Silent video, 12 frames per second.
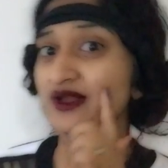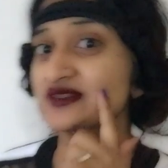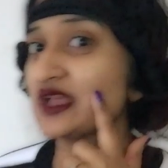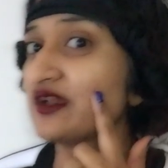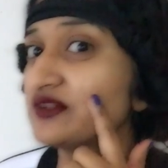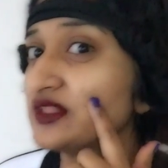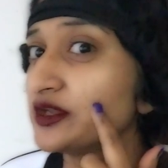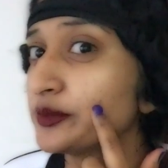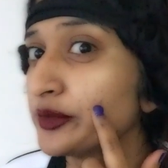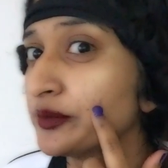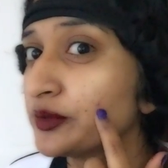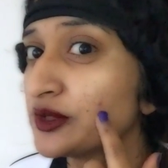I have a little
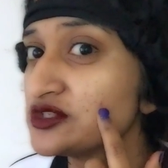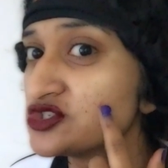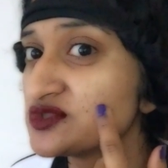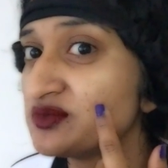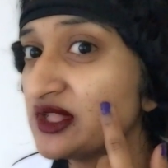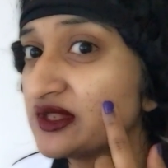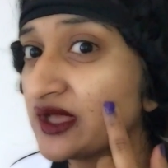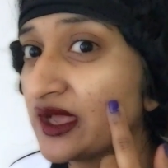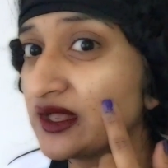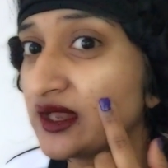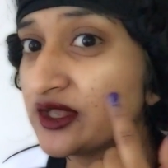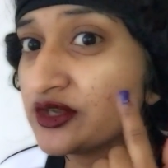pimple, I just blend the
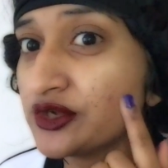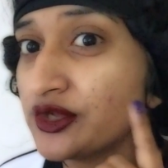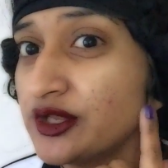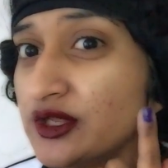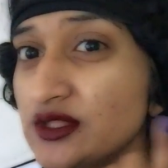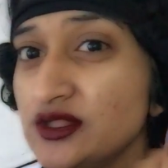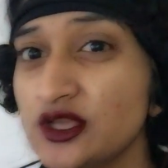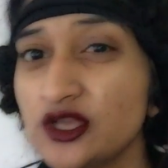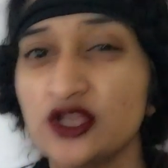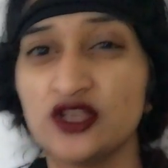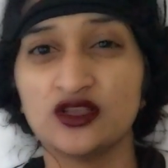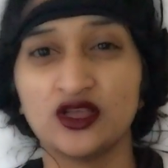highlighter on it,
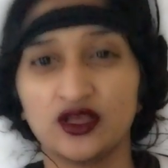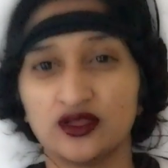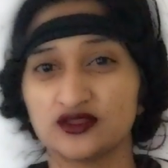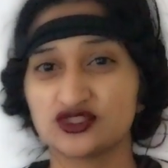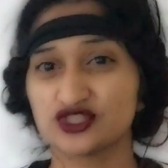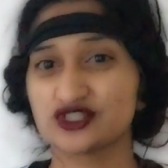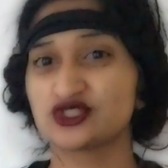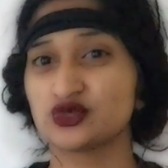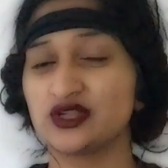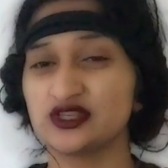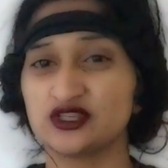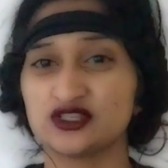just so
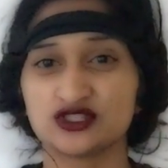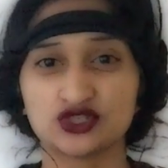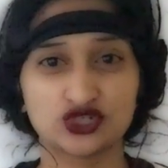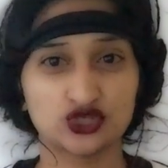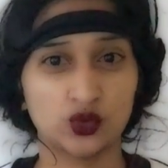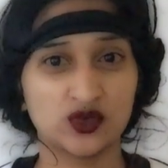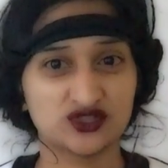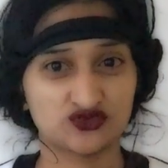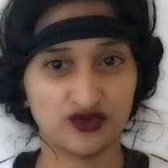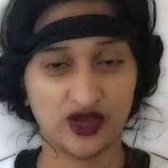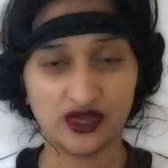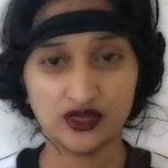that it doesn't show as
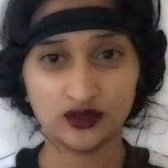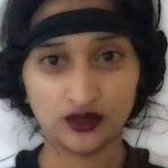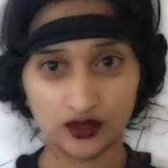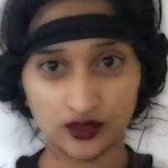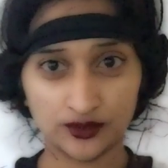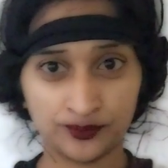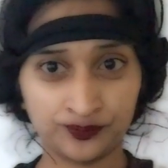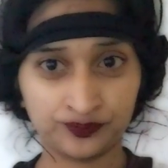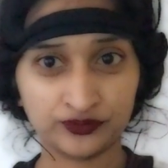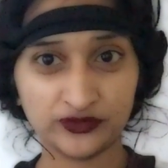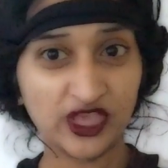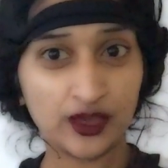red.
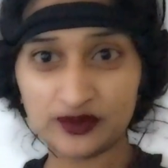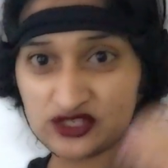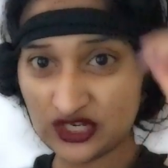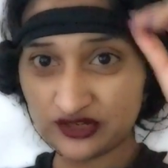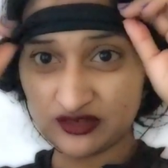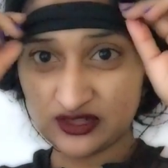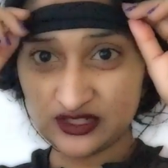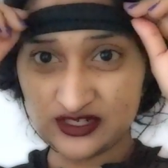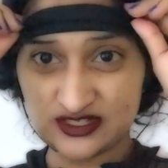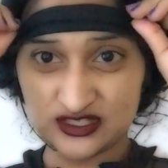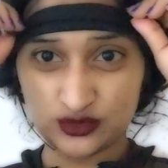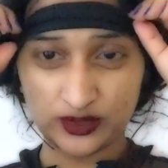Yeah, but generally
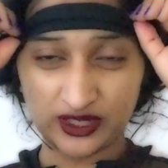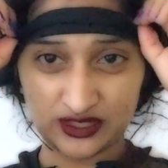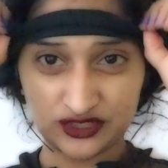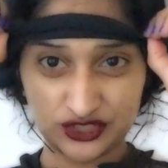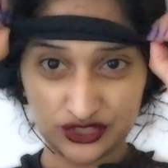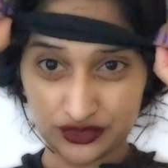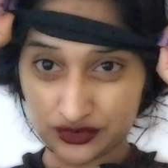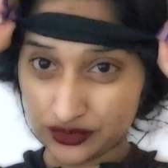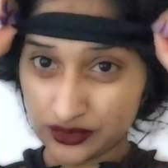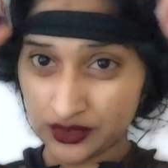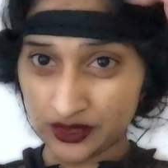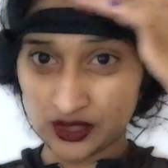this is what I
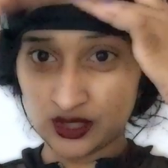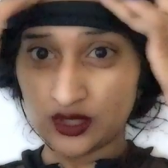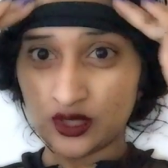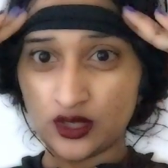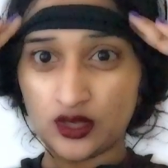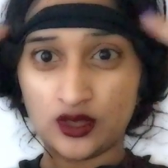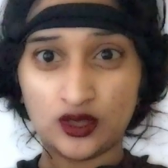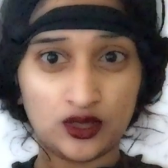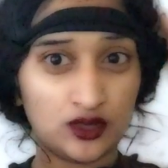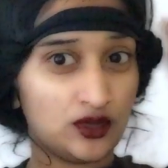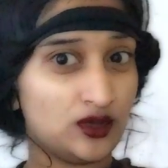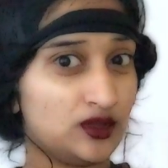do,
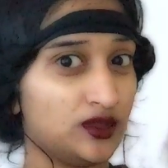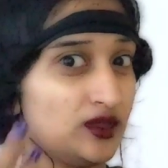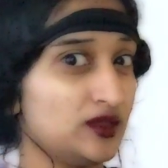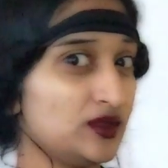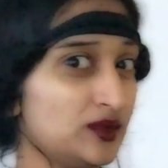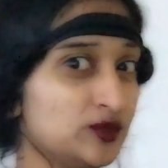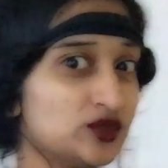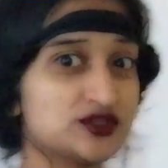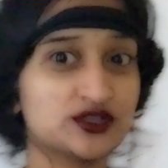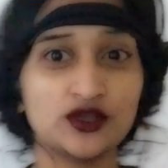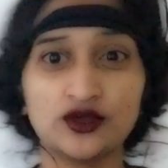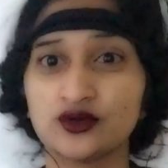and I'm good
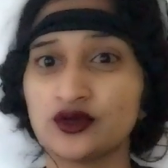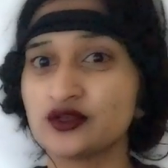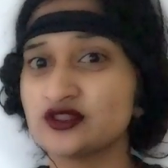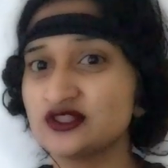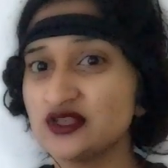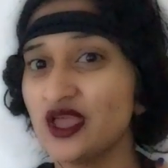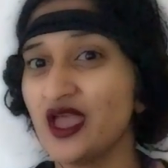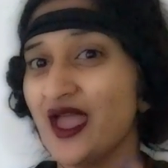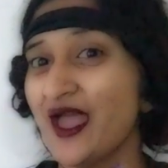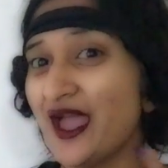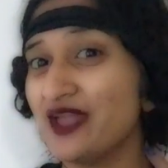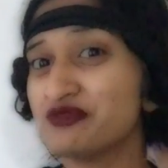to go. See,
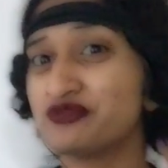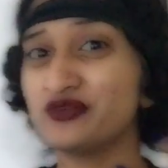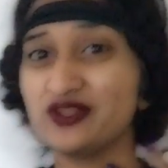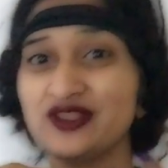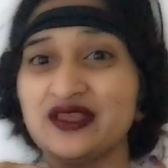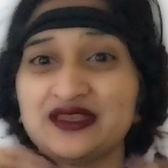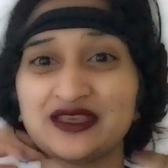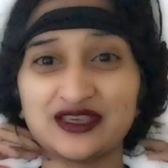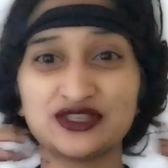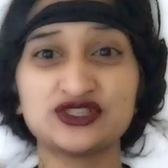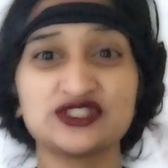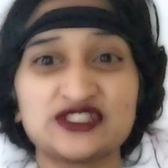I feel
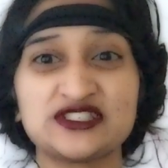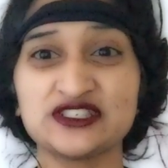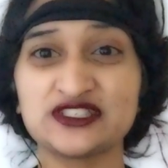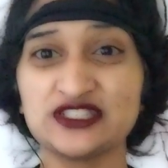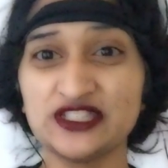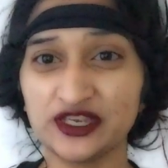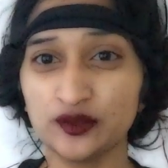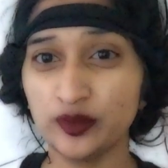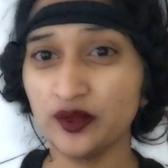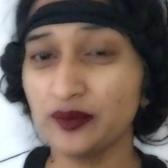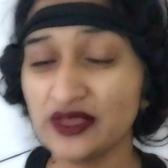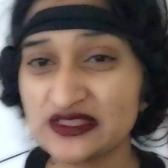like just this little
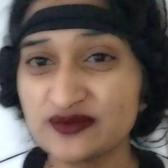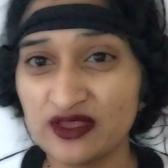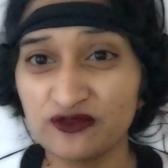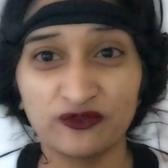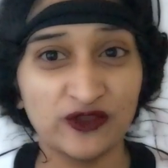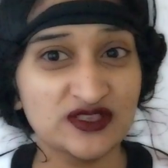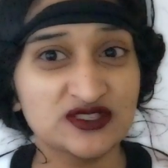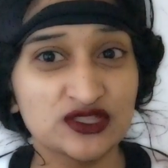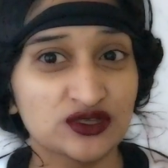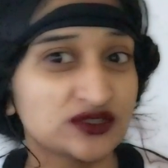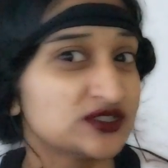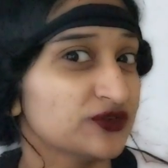bit makes my face
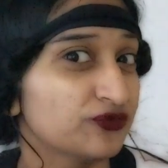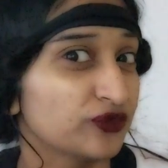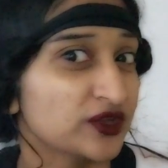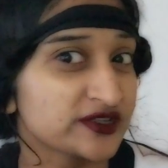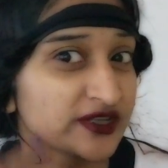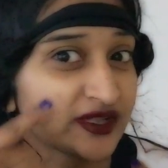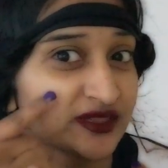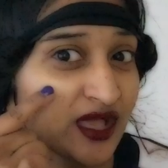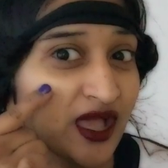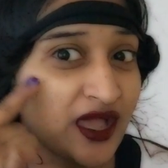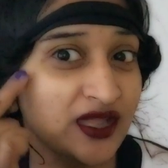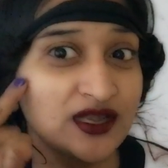look different, like the
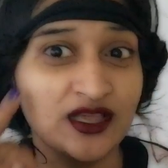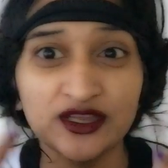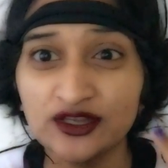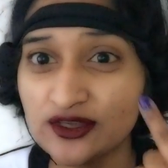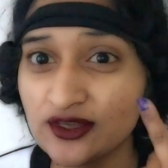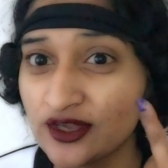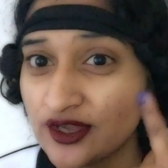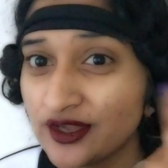highlighter.